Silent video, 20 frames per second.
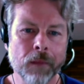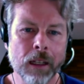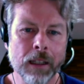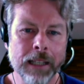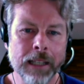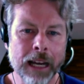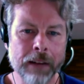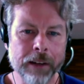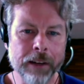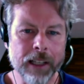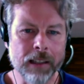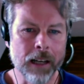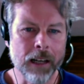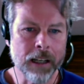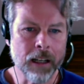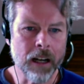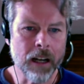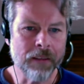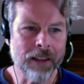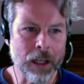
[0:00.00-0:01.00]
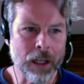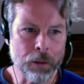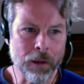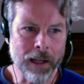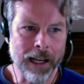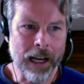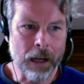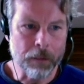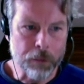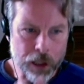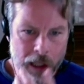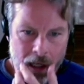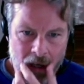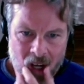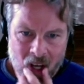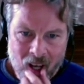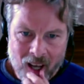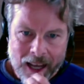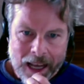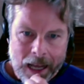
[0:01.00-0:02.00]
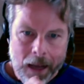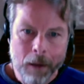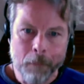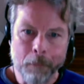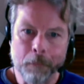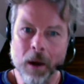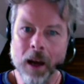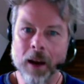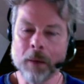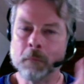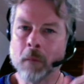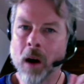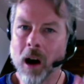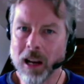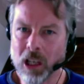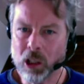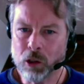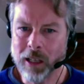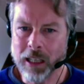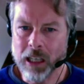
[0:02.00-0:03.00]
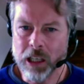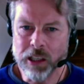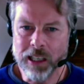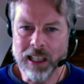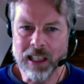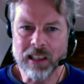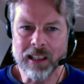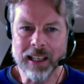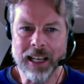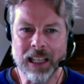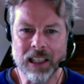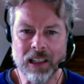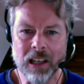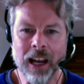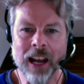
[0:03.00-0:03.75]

David, I don't know if that's really helped you, but my strategy is this.